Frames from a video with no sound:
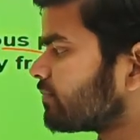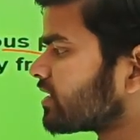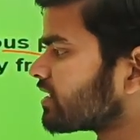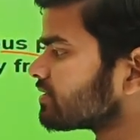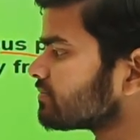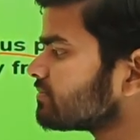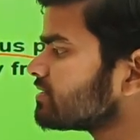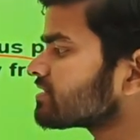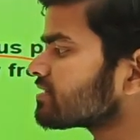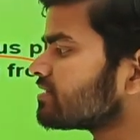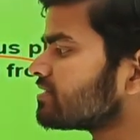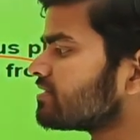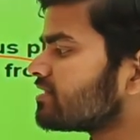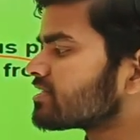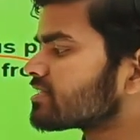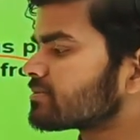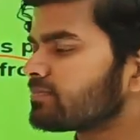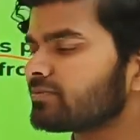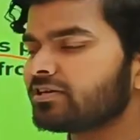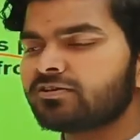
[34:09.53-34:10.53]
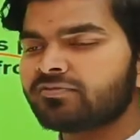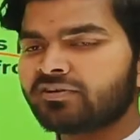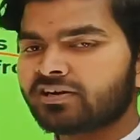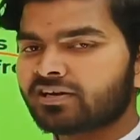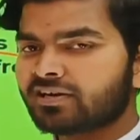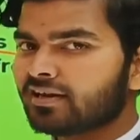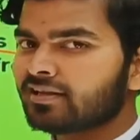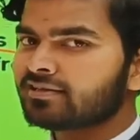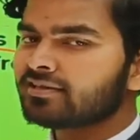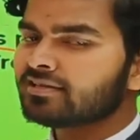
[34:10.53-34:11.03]
That means they spread
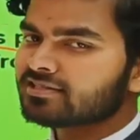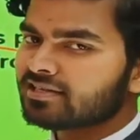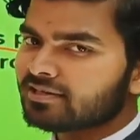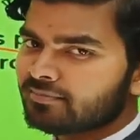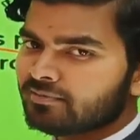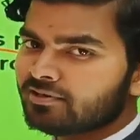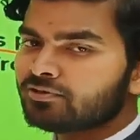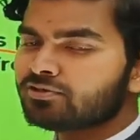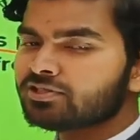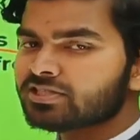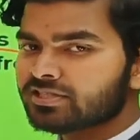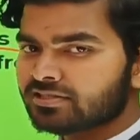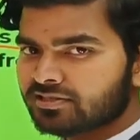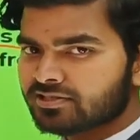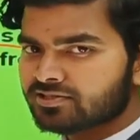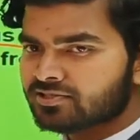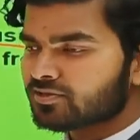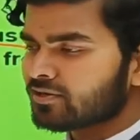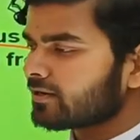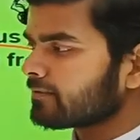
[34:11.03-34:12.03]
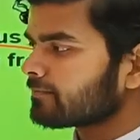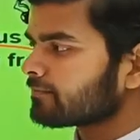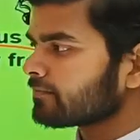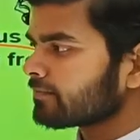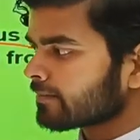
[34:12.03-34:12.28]
fertilizers and manures in the soil.